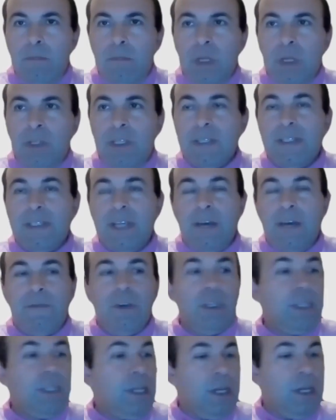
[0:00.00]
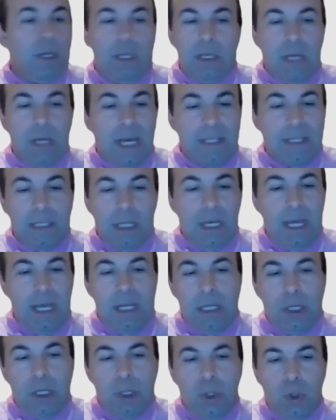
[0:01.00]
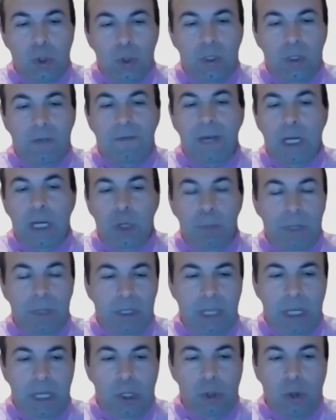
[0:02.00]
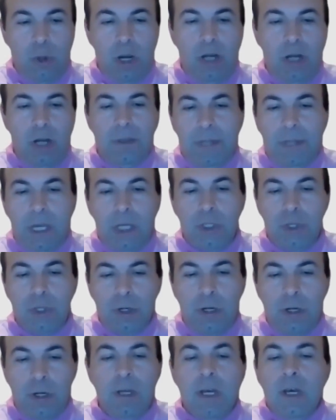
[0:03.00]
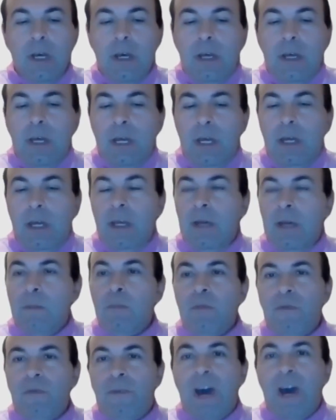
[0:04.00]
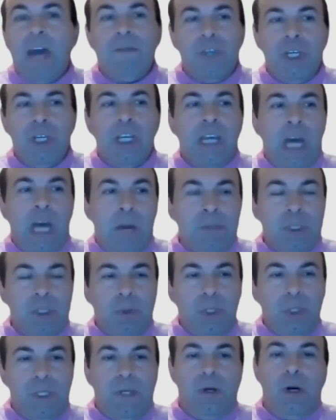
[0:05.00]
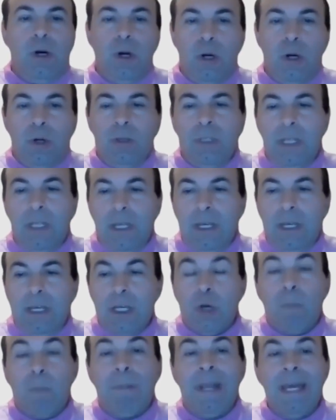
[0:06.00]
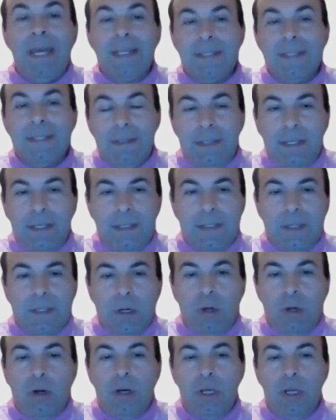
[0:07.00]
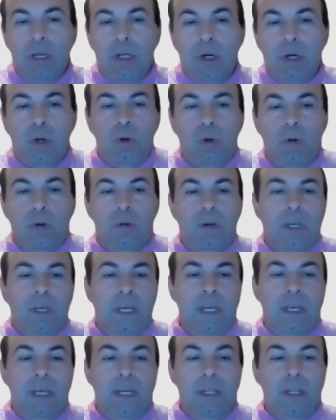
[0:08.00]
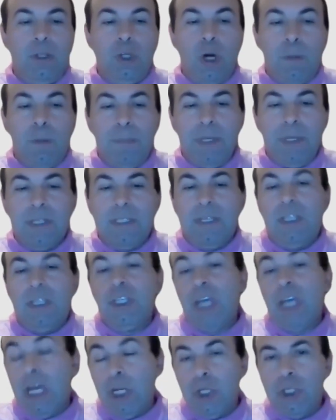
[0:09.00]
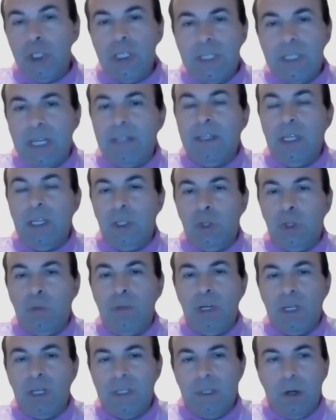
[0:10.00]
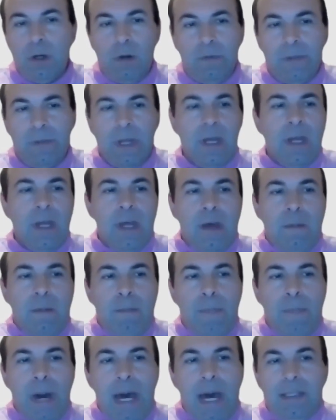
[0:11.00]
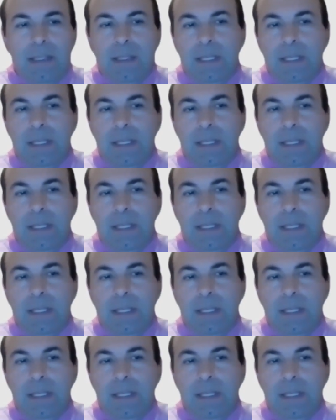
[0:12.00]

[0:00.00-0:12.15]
it is different uh, as any new development, any new architecture. 5G uh, comes with its own uh, complexities or you know uh, topics, the challenges that need to be resolved. But